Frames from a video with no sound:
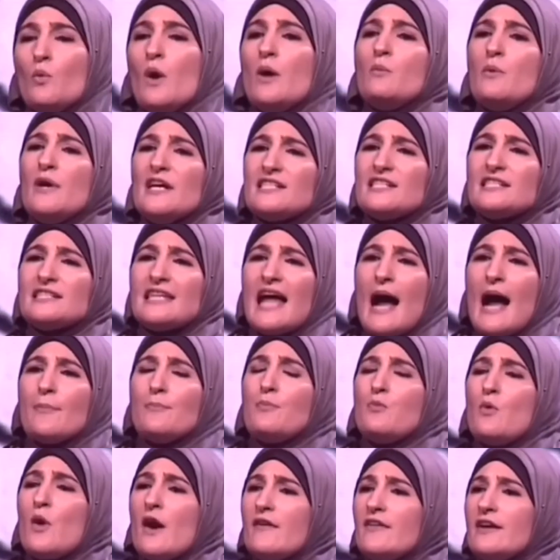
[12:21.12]
When we
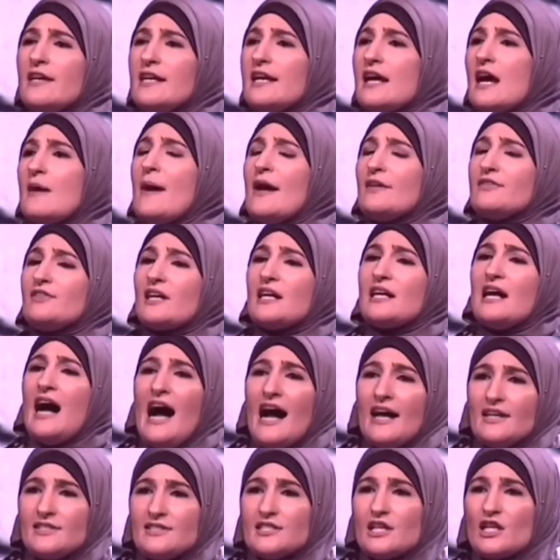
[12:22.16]
stop worrying about the
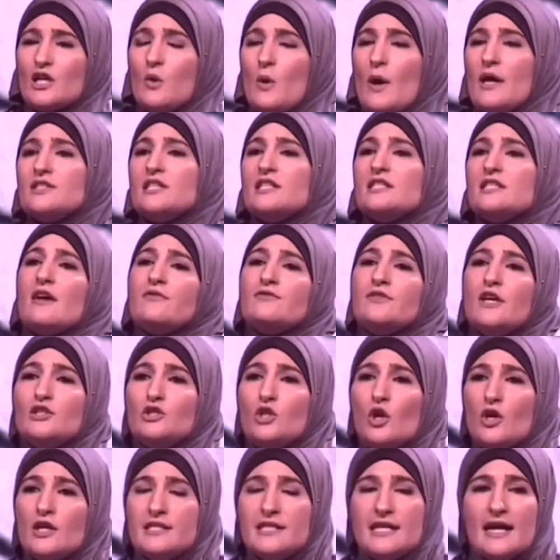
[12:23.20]
consequences of the
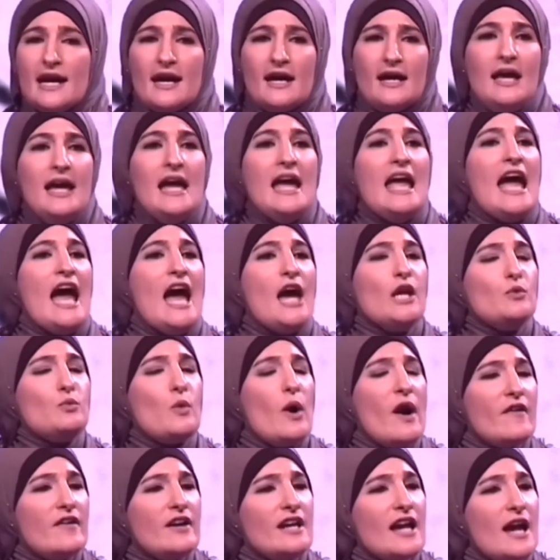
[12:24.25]
dunya
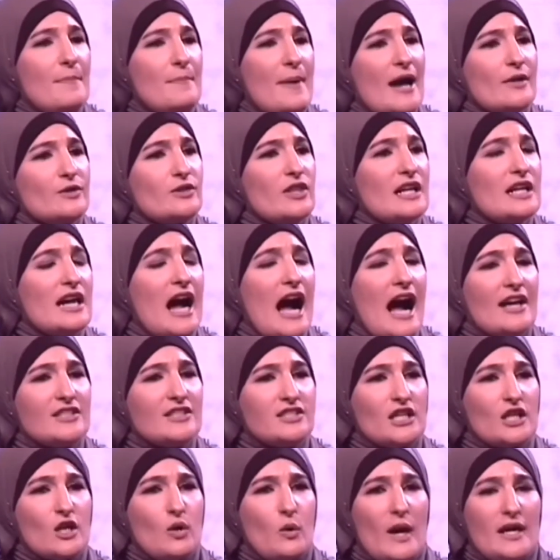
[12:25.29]
and worry about the
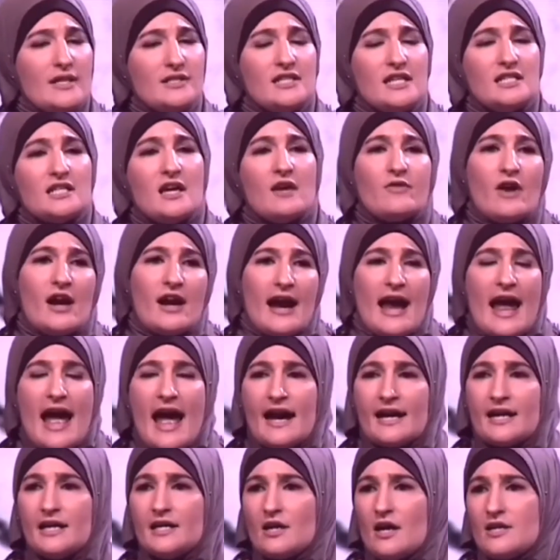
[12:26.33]
consequences of our
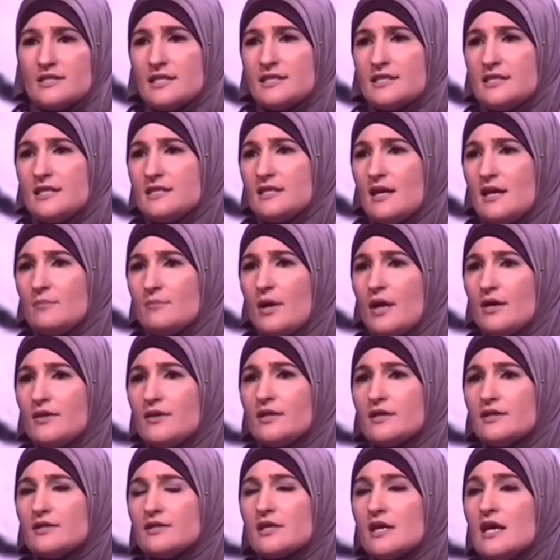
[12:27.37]
akhirah, sisters and
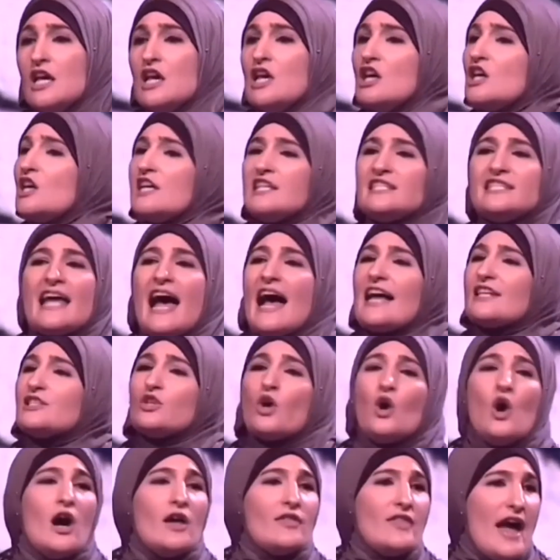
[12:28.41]
brothers, because
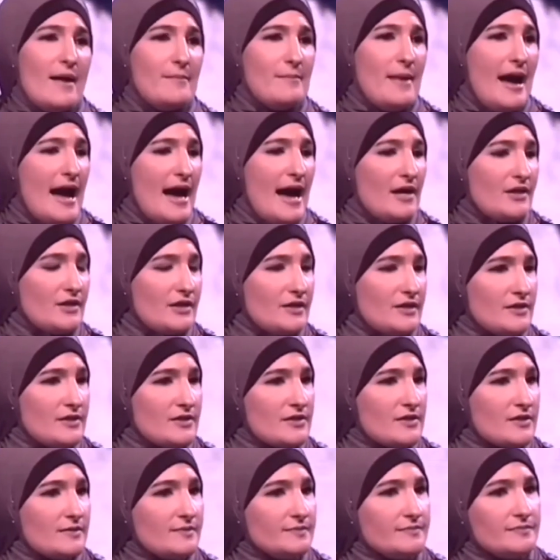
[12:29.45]
that's all that
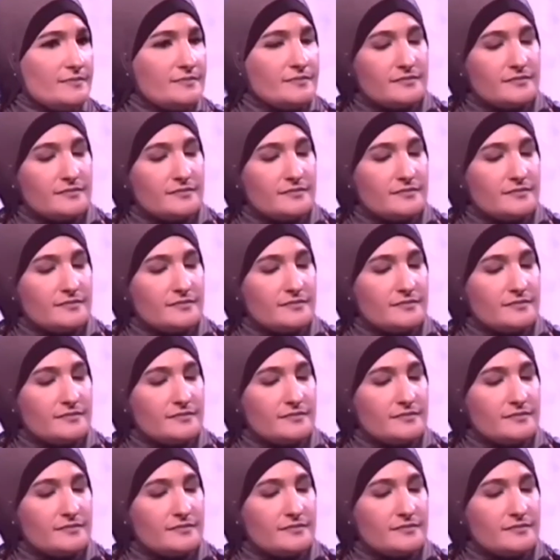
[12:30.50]
matters.